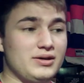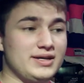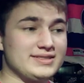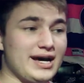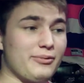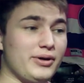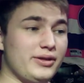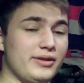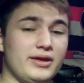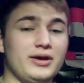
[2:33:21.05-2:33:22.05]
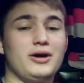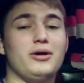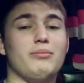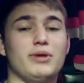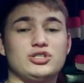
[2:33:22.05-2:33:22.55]
Is that when
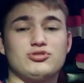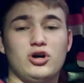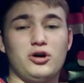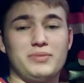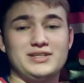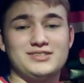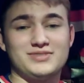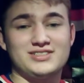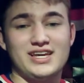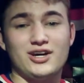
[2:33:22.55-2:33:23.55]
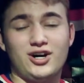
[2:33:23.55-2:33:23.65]
Montreal makes a mistake,